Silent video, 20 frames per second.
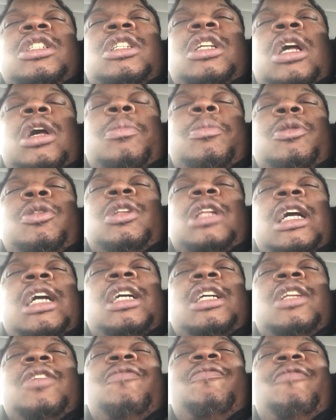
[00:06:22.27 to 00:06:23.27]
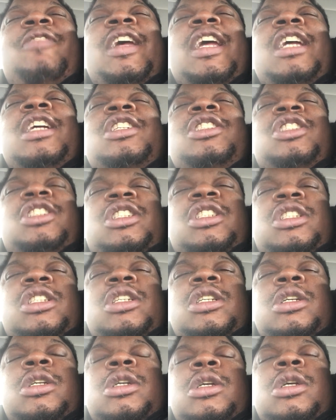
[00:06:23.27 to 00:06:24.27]
almost like an invasion
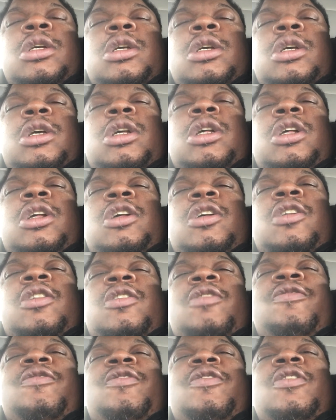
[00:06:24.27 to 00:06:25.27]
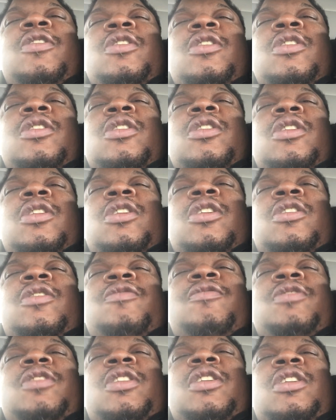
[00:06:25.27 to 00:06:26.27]
of
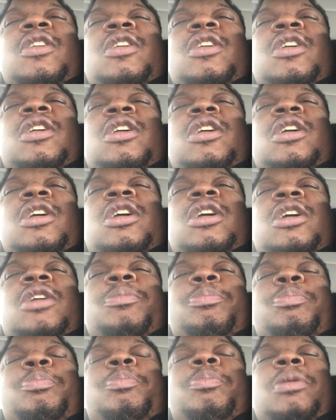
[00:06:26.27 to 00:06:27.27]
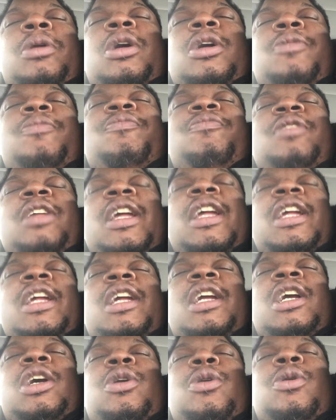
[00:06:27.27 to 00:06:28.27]
a
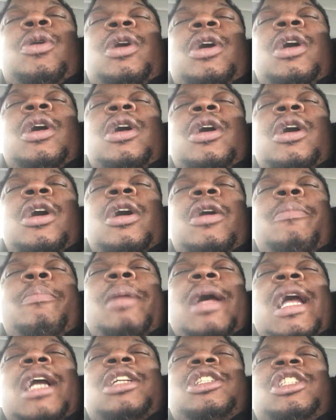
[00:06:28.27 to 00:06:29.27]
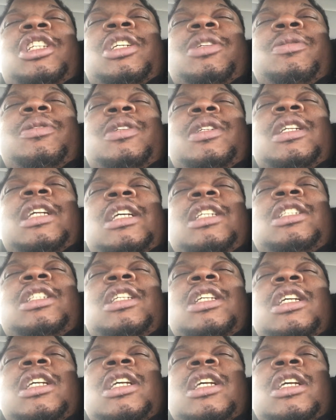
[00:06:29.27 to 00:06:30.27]
thing or a bacteria
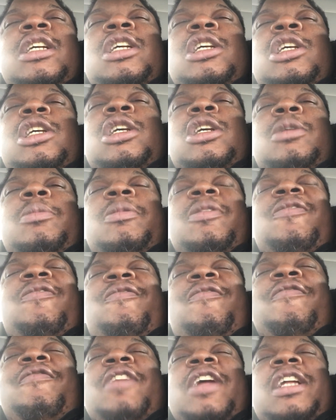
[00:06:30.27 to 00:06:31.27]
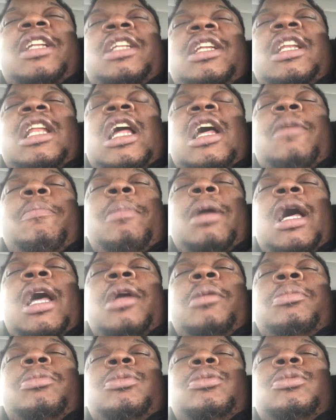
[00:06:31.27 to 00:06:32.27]
that's affecting our
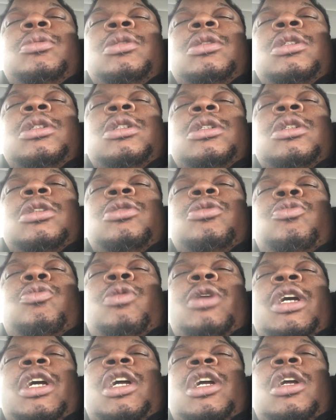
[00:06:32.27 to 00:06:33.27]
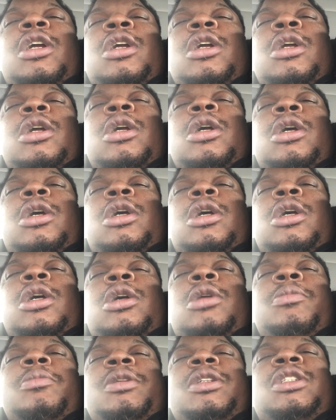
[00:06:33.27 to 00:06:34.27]
Bible, where
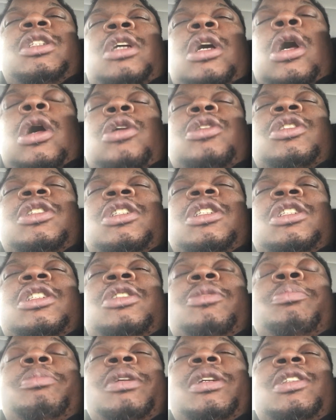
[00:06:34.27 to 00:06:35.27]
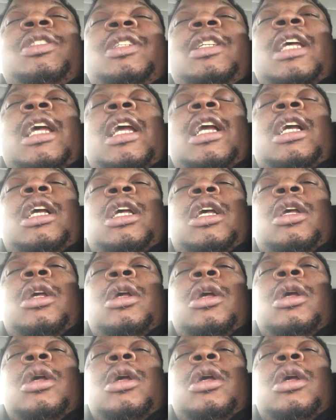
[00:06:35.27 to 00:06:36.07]
it's causing it to be sick.